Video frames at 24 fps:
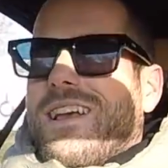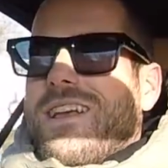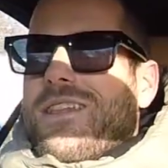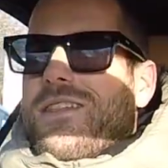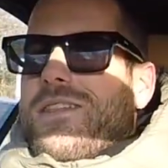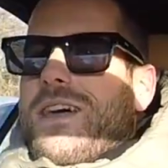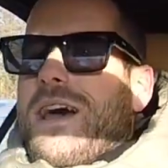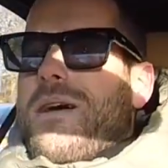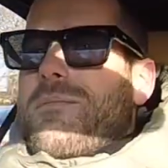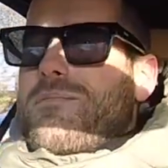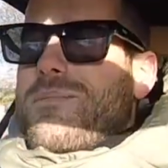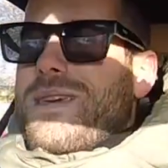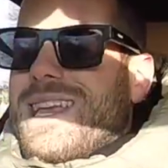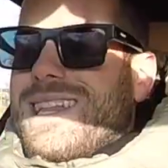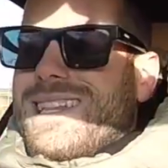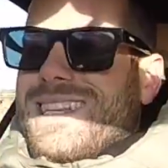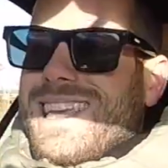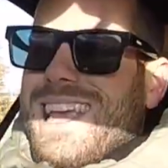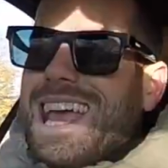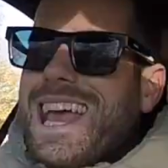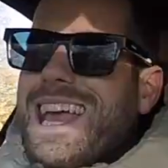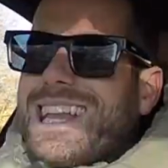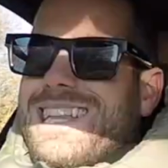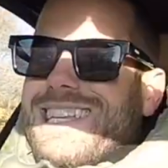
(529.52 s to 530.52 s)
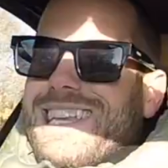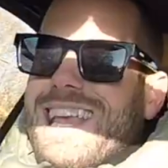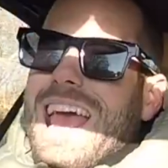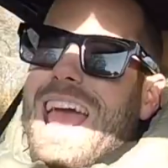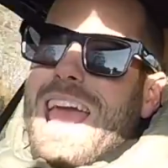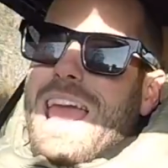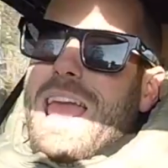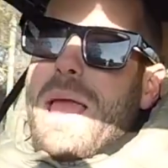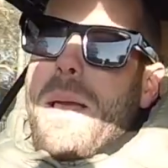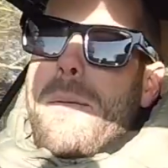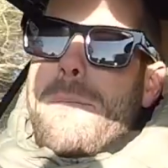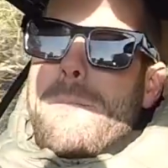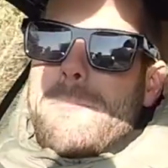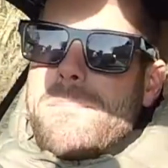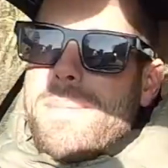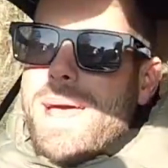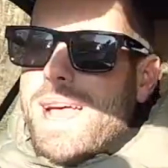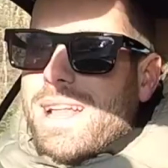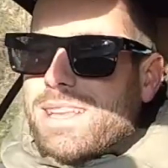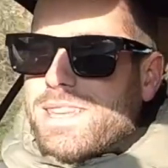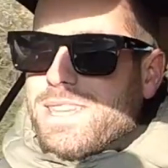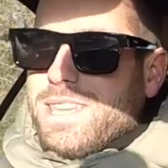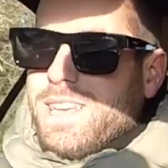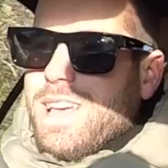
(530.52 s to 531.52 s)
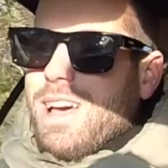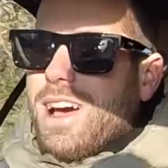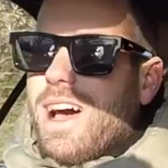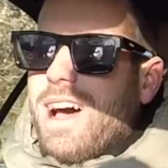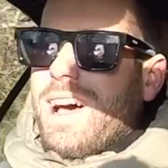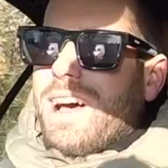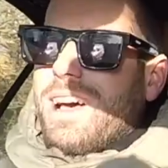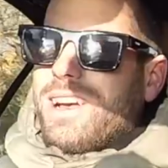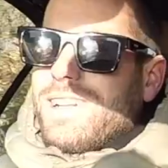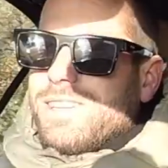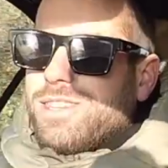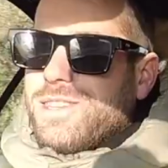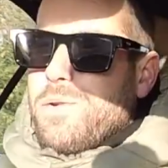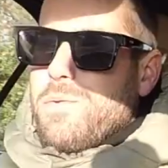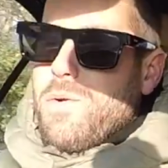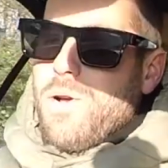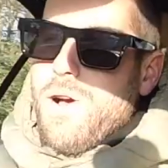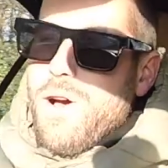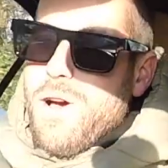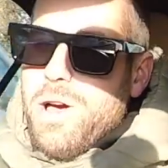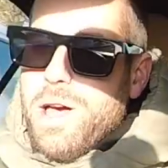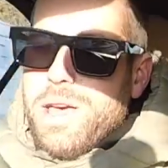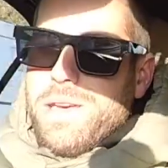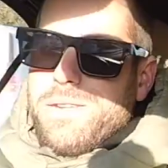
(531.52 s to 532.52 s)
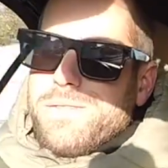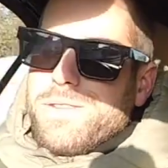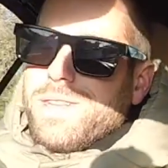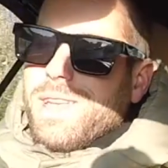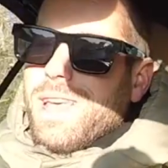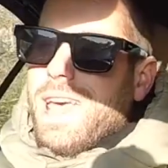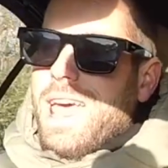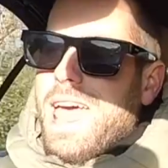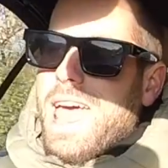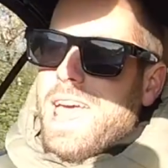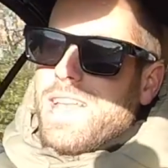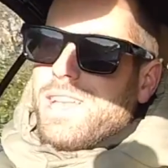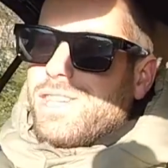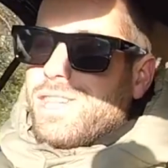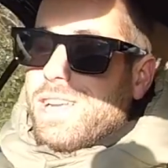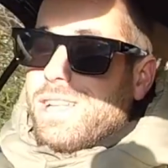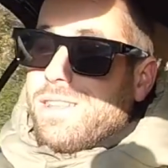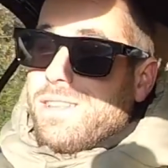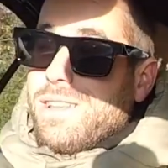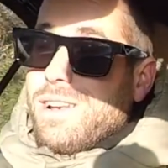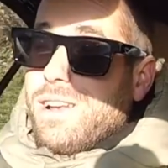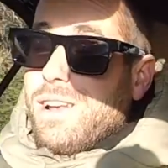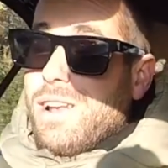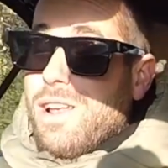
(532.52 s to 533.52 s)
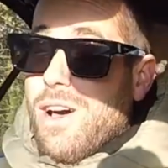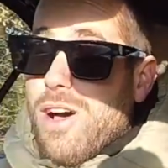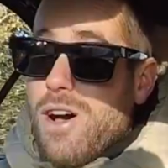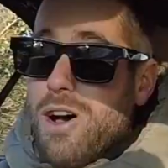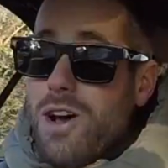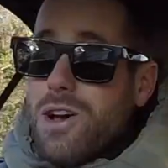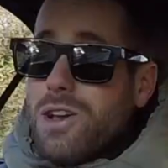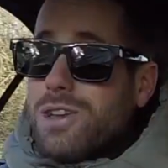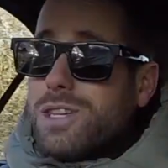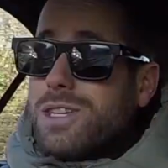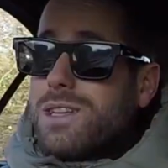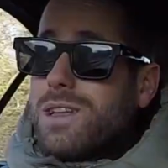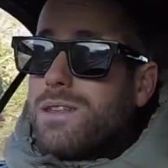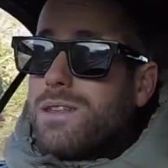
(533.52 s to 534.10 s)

that means it's a Metzger derived engine, the last